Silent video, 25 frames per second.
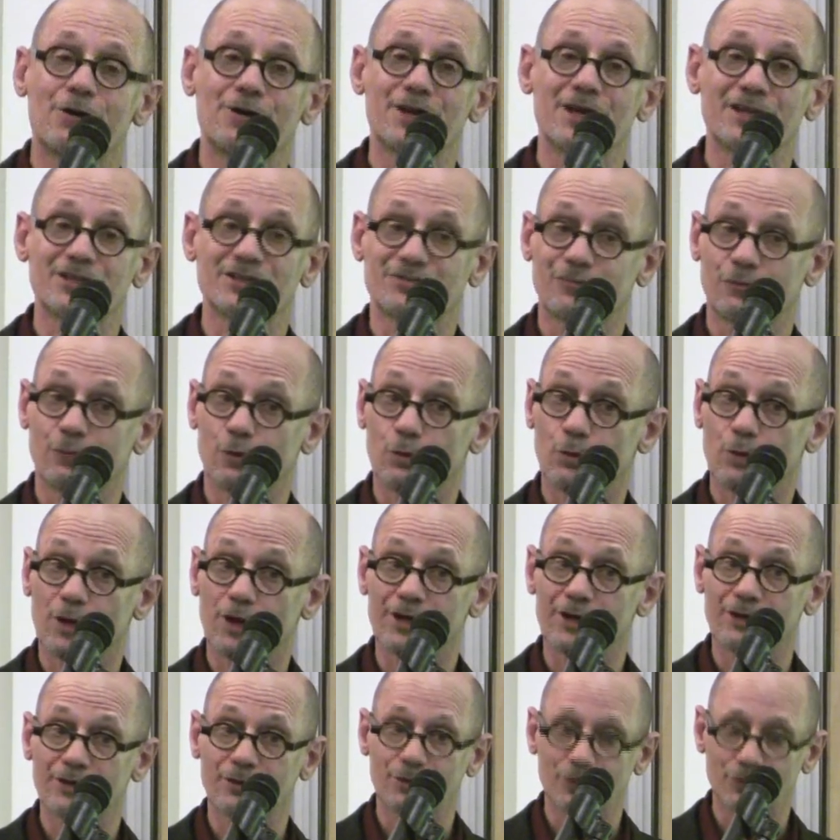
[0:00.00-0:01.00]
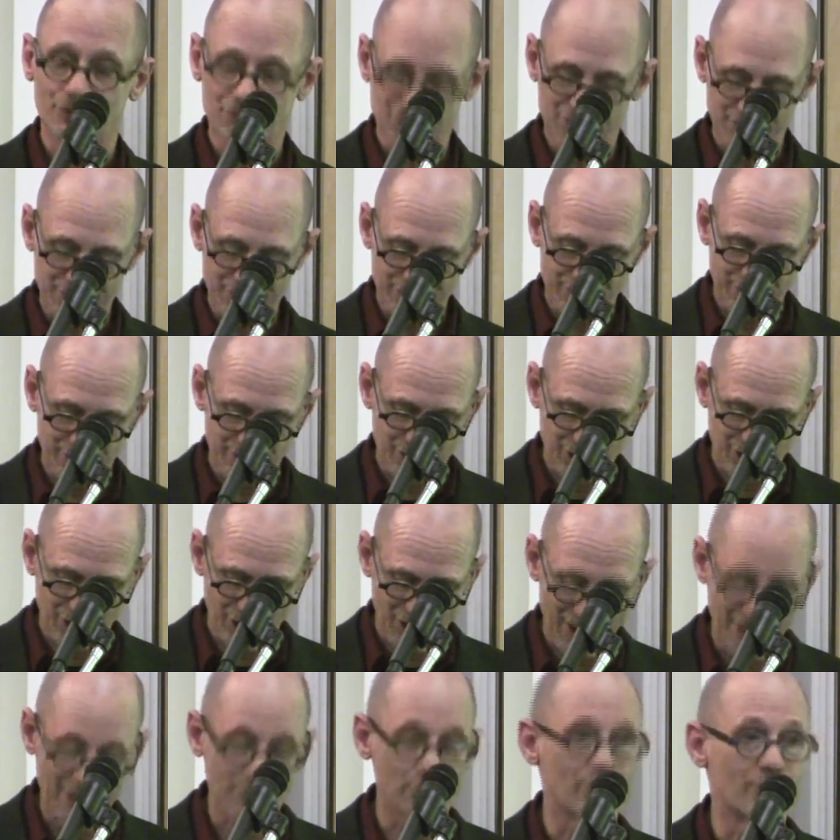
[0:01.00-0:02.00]
our next foray goes into
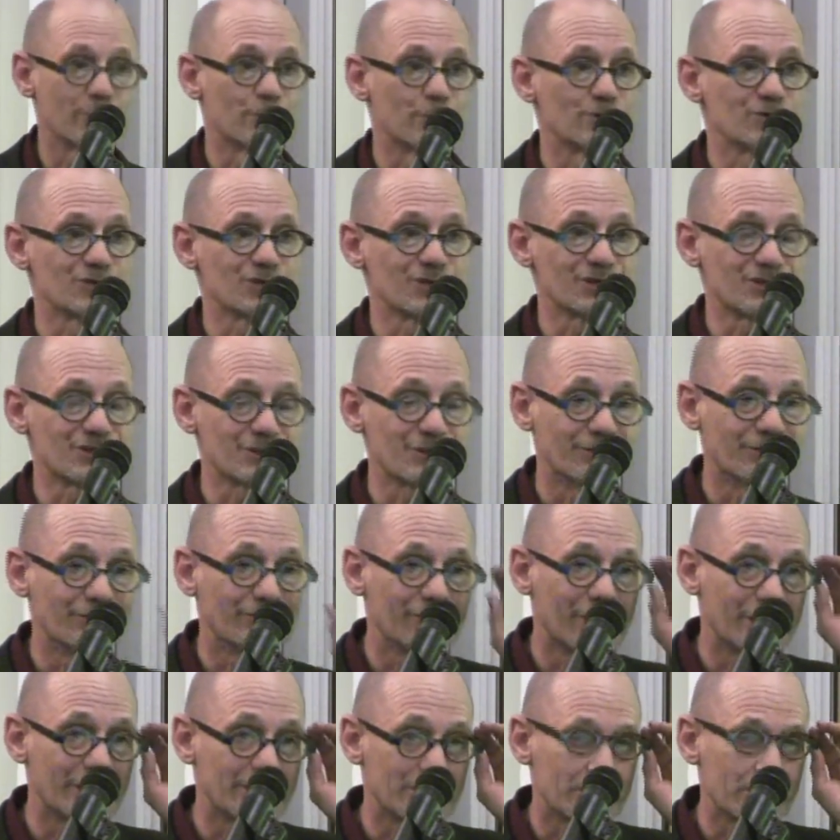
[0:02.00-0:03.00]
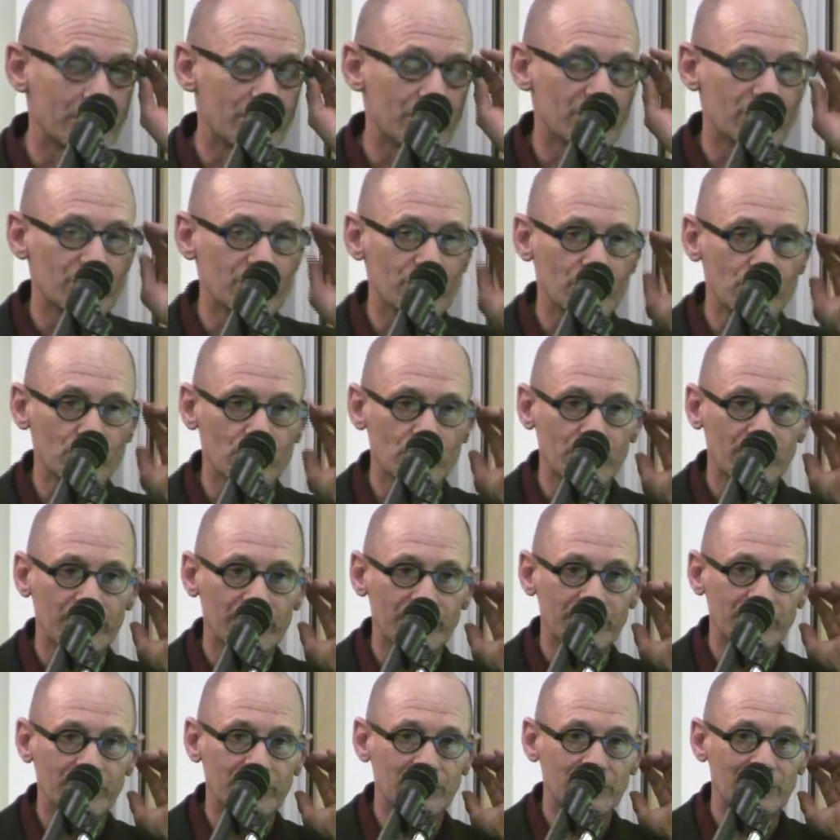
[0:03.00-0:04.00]
China. We were just invited to do
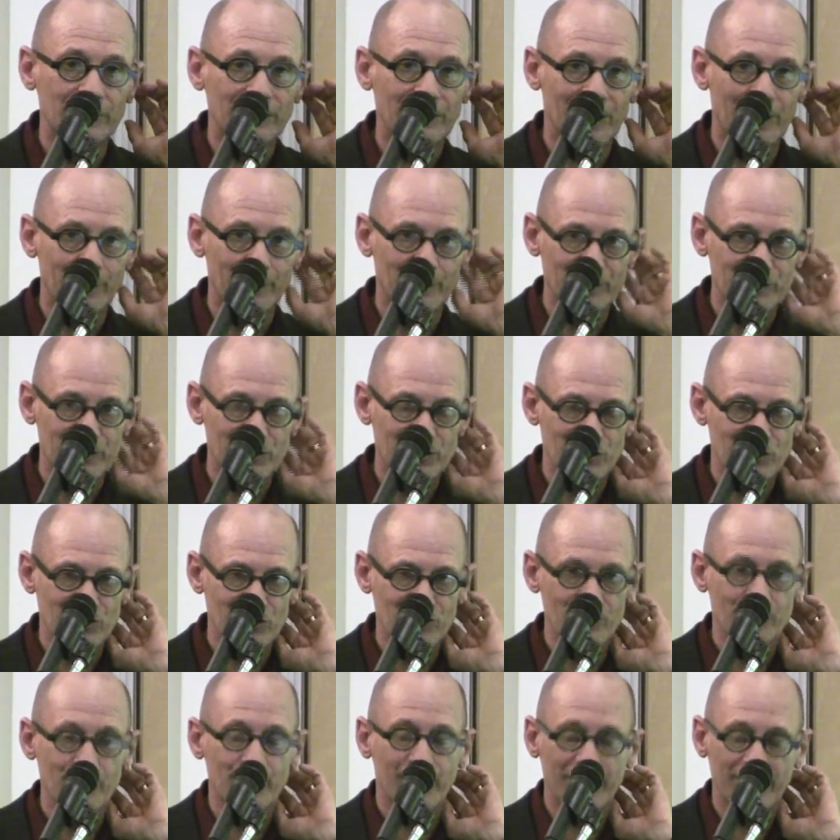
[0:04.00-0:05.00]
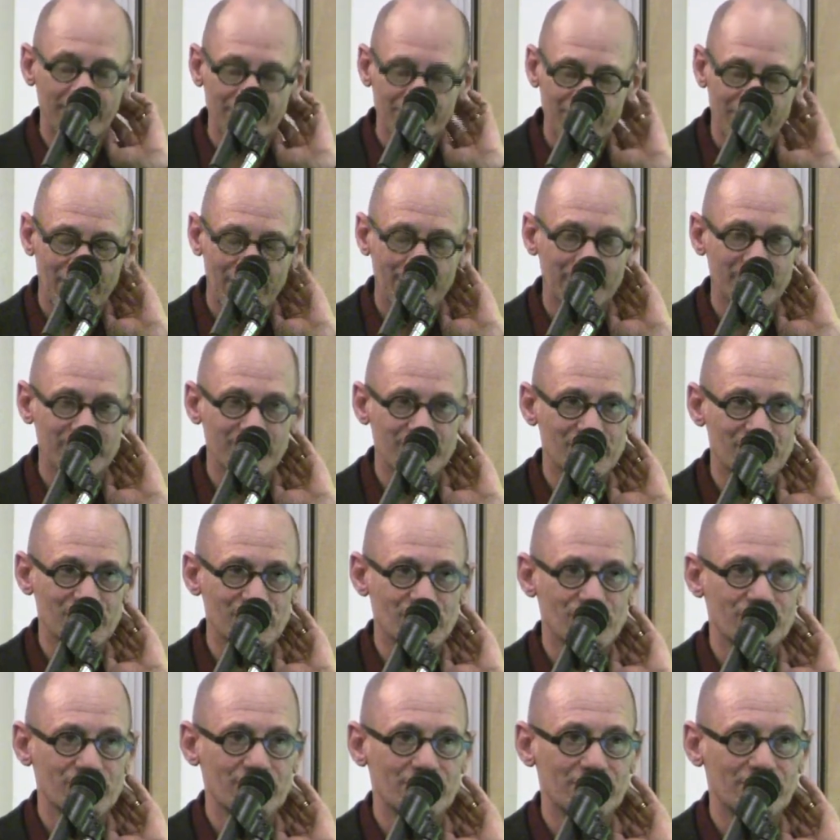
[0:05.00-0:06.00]
a competition, paid
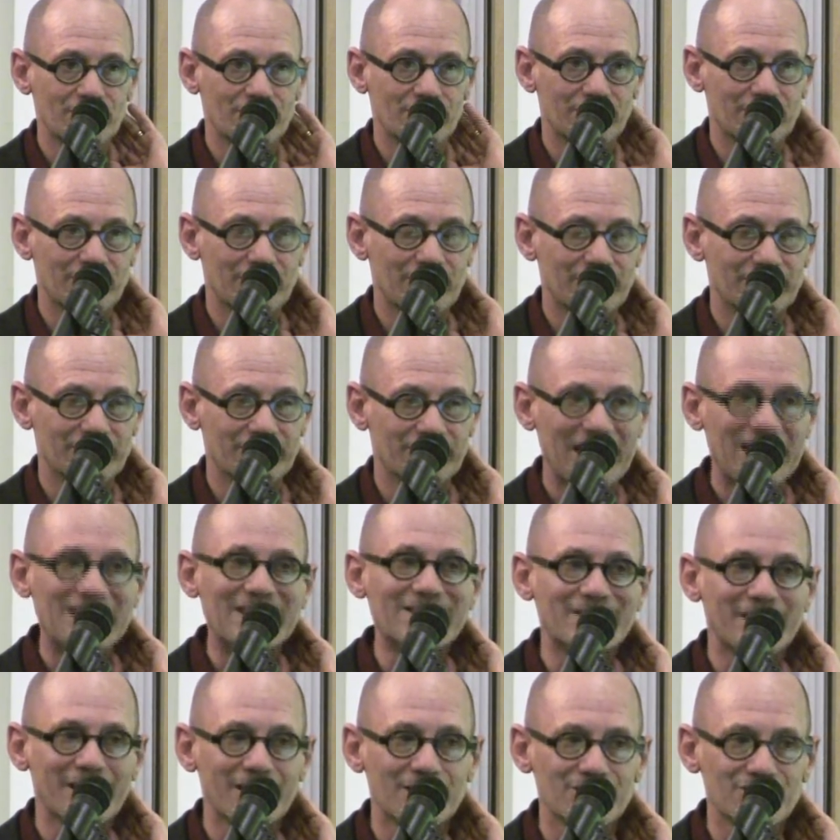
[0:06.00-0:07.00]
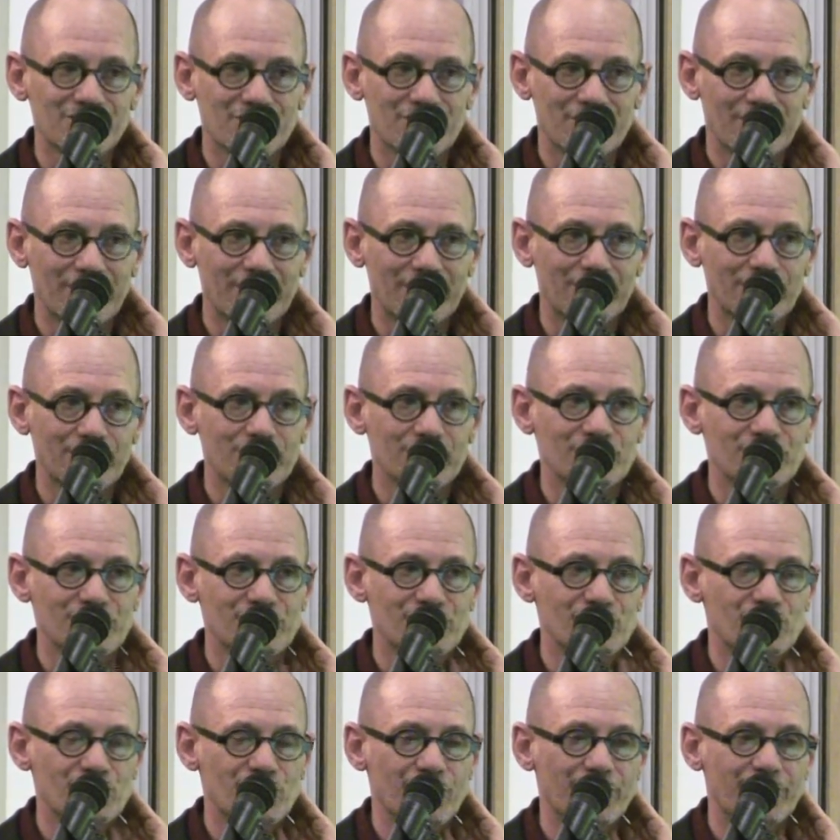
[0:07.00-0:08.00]
competition of 8,000 acres
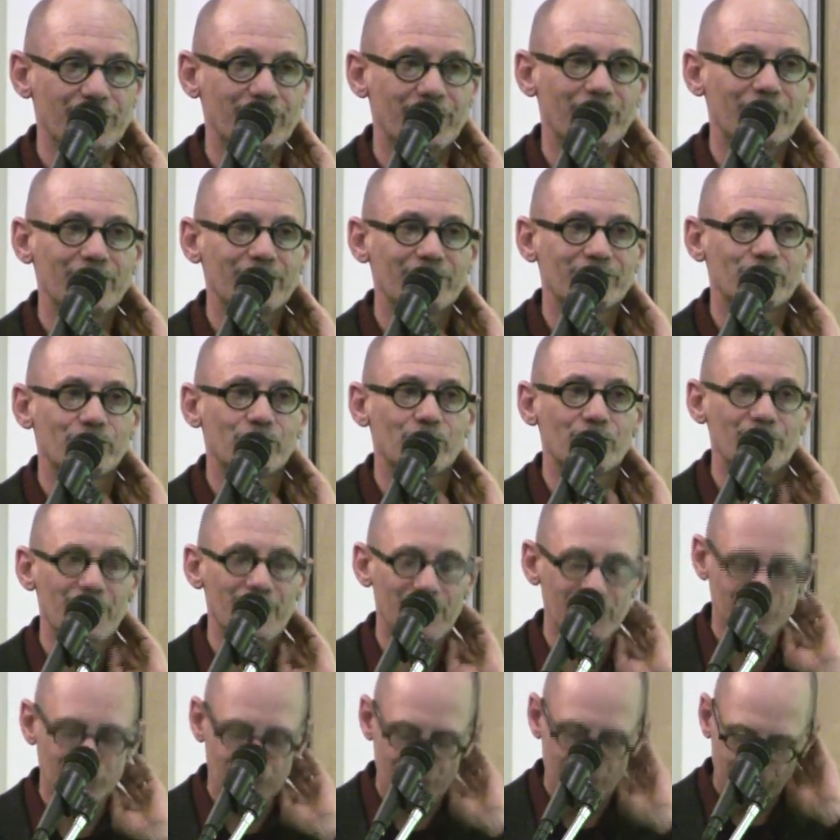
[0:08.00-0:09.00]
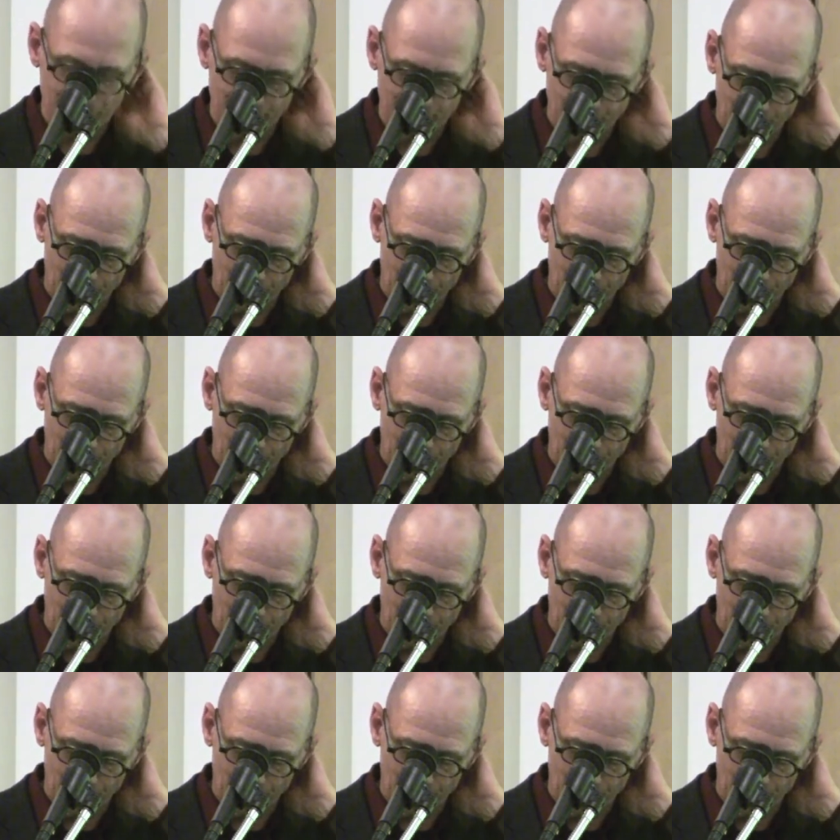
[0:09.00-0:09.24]
in Shanghai for a national